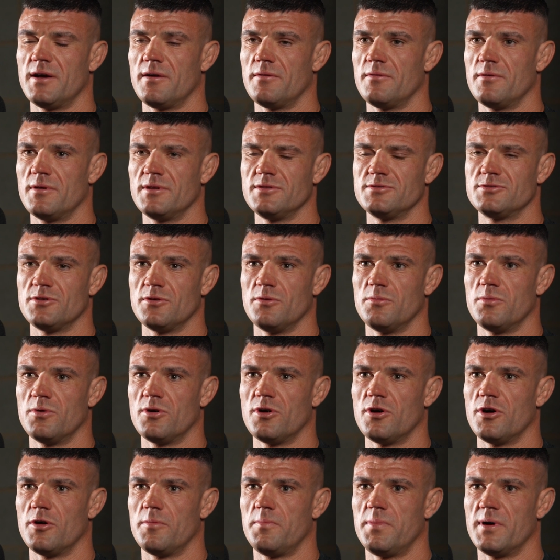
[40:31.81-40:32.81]
I went to a
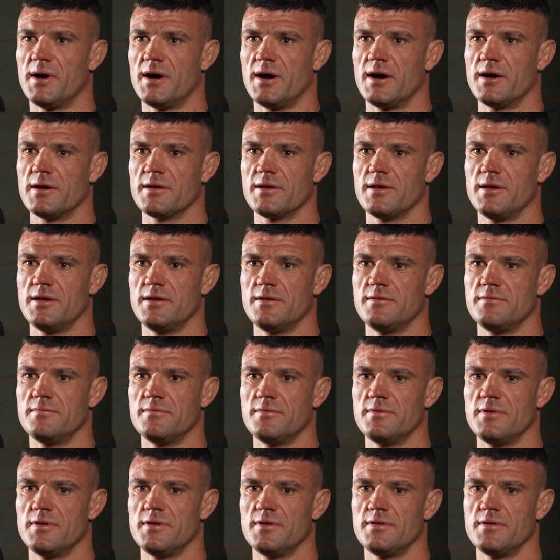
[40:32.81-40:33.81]
water park
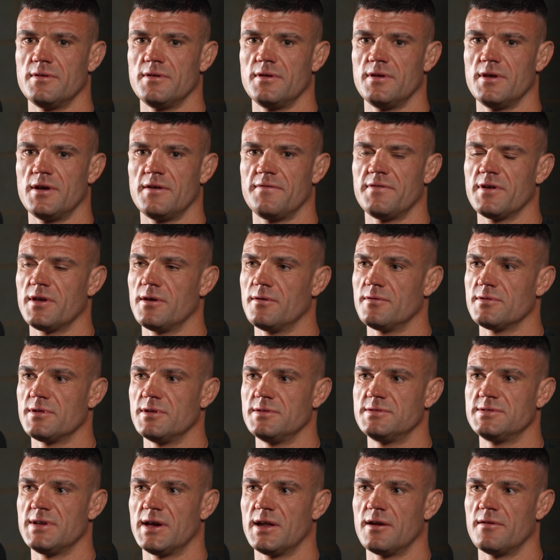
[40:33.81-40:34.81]
I think it was
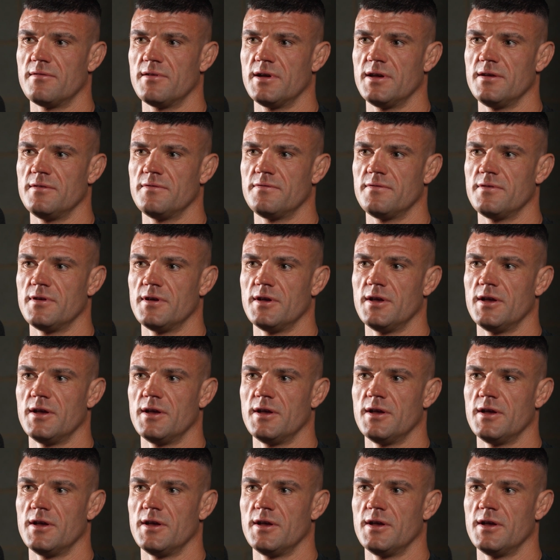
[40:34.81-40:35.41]
in Tenerife,